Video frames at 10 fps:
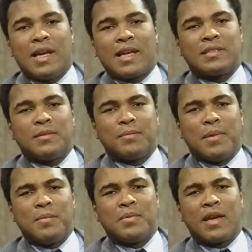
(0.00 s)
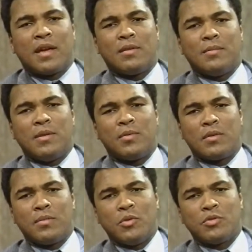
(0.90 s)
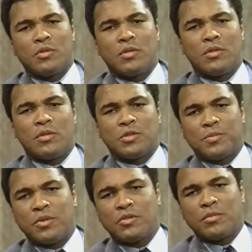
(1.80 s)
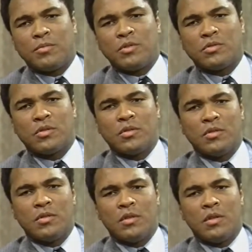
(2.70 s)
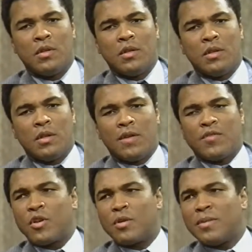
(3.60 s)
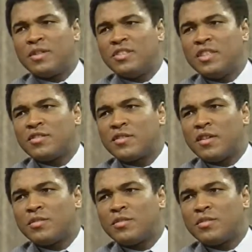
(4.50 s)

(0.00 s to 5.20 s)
some people came to me with a musical, a spiritual musical. Have you heard about Jesus Christ